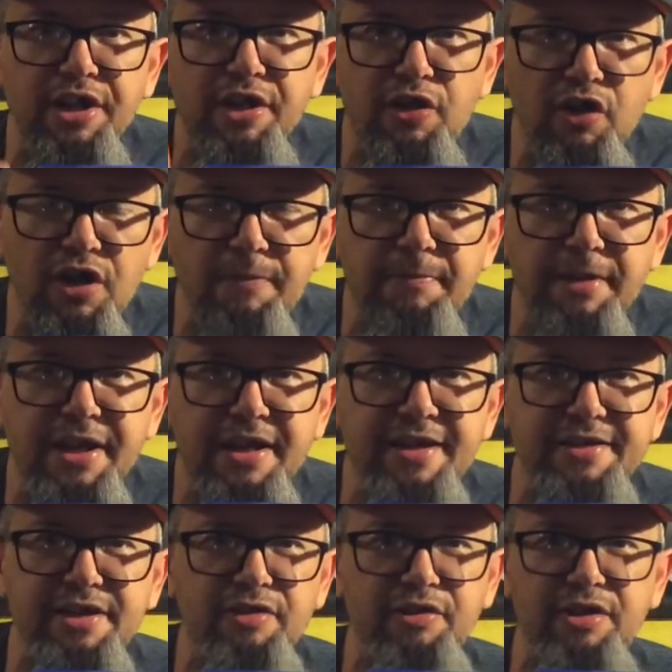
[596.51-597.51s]
good
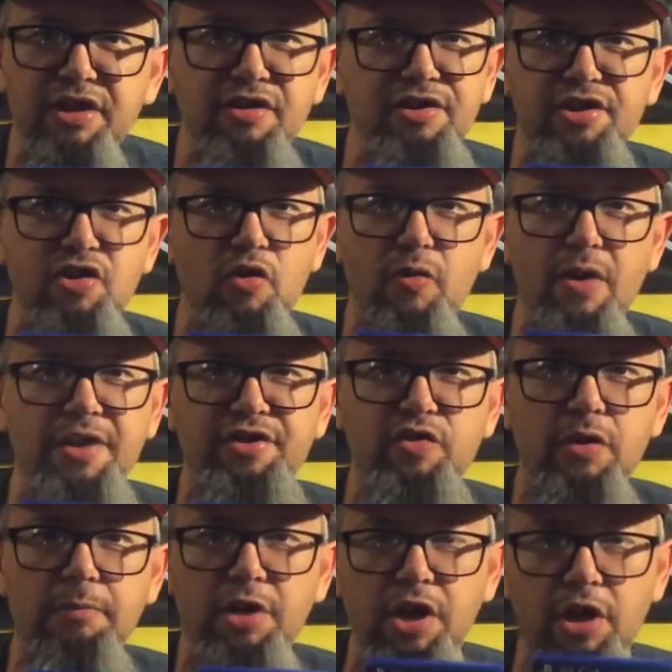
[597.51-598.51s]
because literally you can just go around
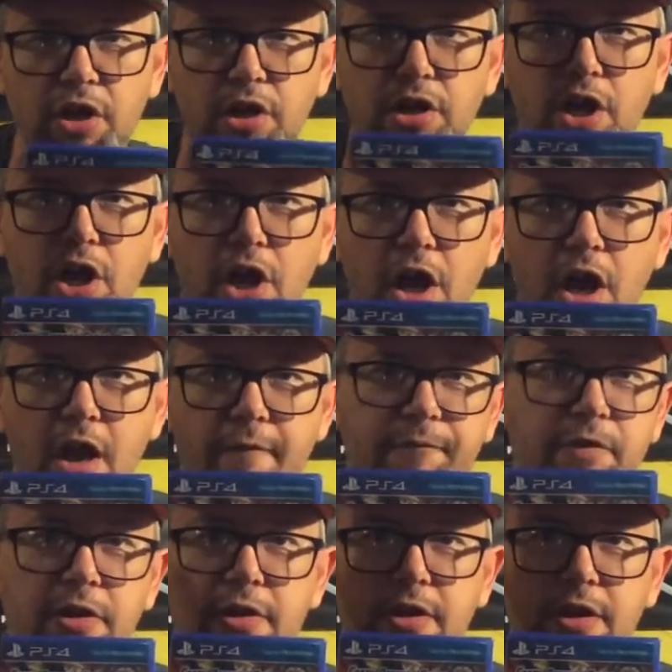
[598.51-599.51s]
screaming EDF,
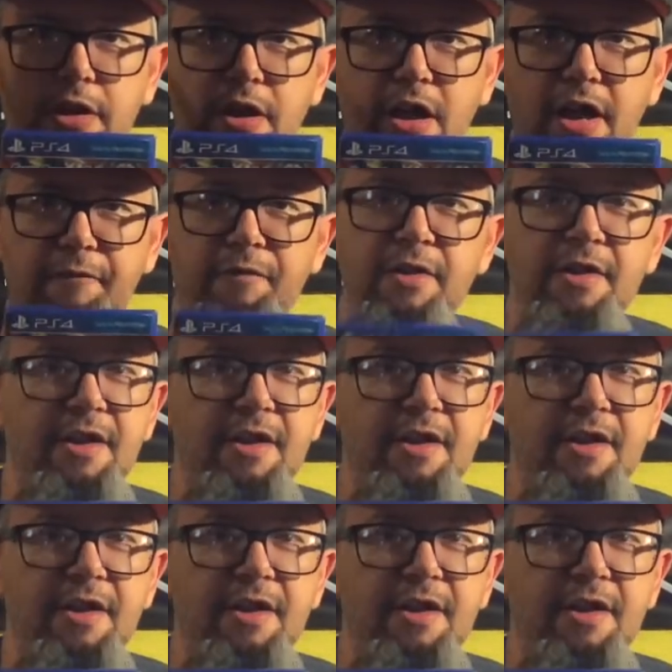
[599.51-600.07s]
EDF,